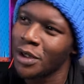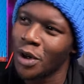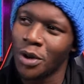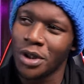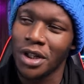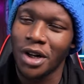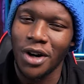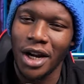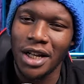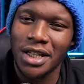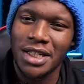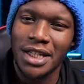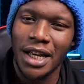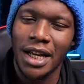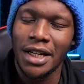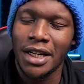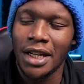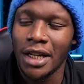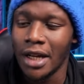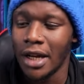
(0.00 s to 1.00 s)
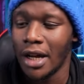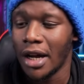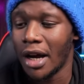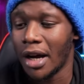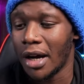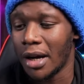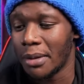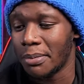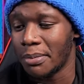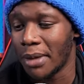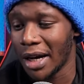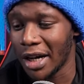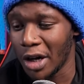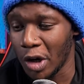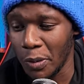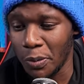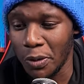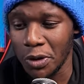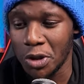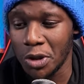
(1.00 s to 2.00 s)
on the right side had an
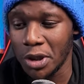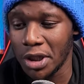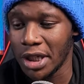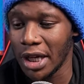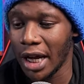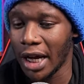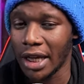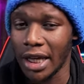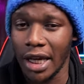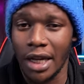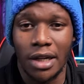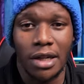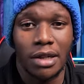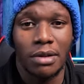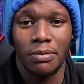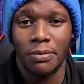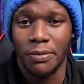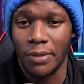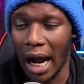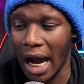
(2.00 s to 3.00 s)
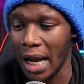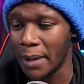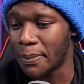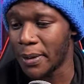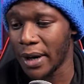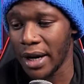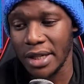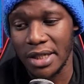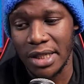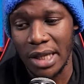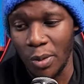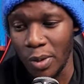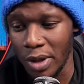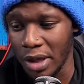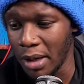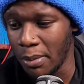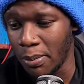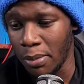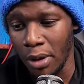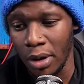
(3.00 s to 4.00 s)
opportunity again. High press, they win
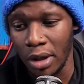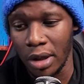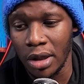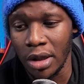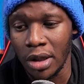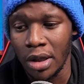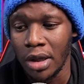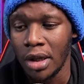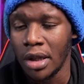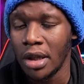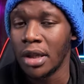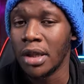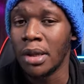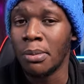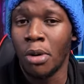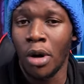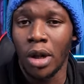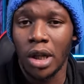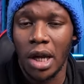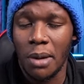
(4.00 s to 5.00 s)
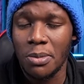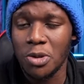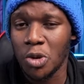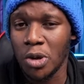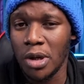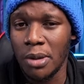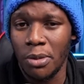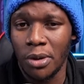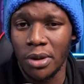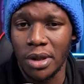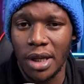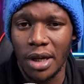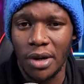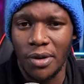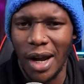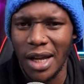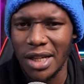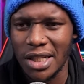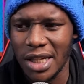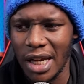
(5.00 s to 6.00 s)
the ball. The ball comes to him on the
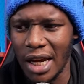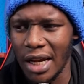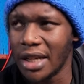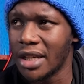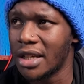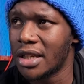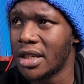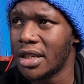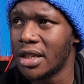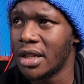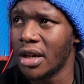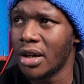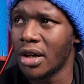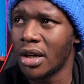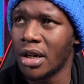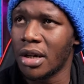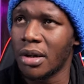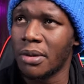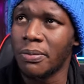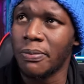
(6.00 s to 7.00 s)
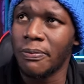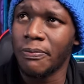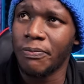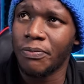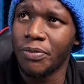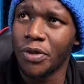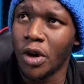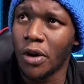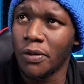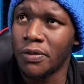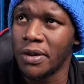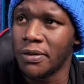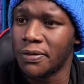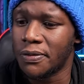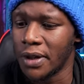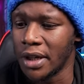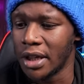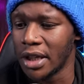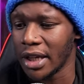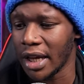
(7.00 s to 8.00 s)
right side of the
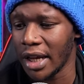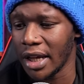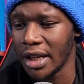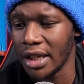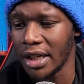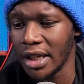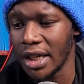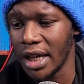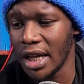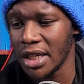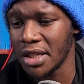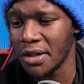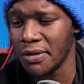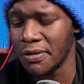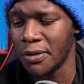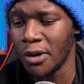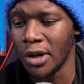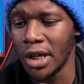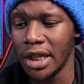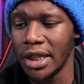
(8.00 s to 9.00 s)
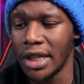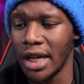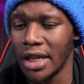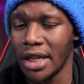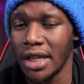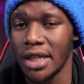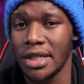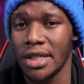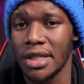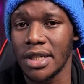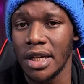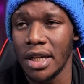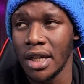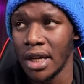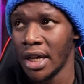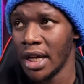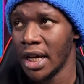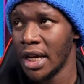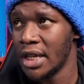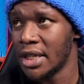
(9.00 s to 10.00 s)
field, and he has a volley that is
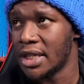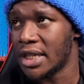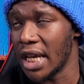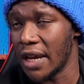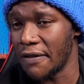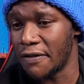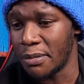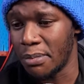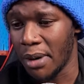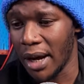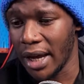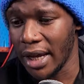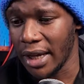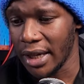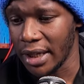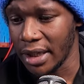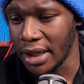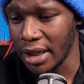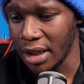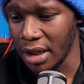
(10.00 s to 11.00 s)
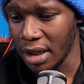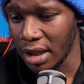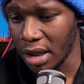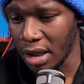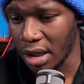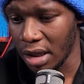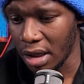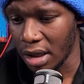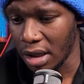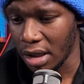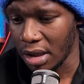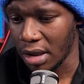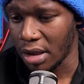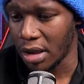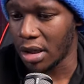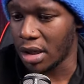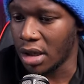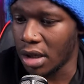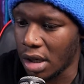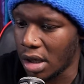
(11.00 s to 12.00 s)
saved by
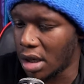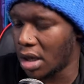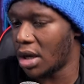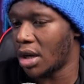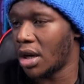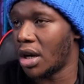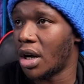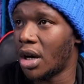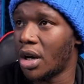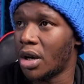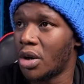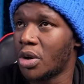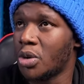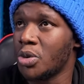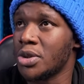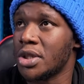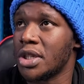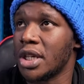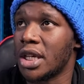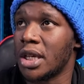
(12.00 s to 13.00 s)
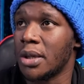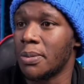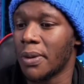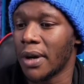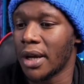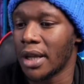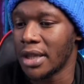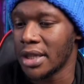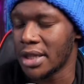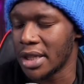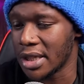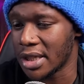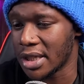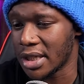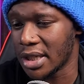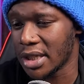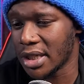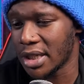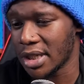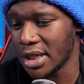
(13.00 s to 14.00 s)
who's the keeper? This is
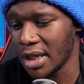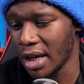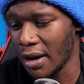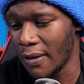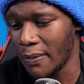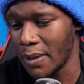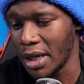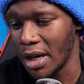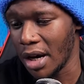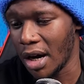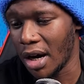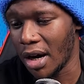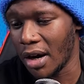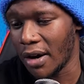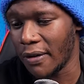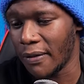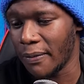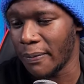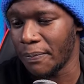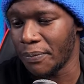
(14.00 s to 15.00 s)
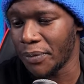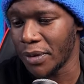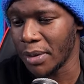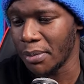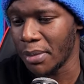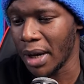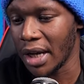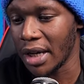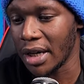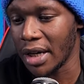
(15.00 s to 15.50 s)
Serbia, by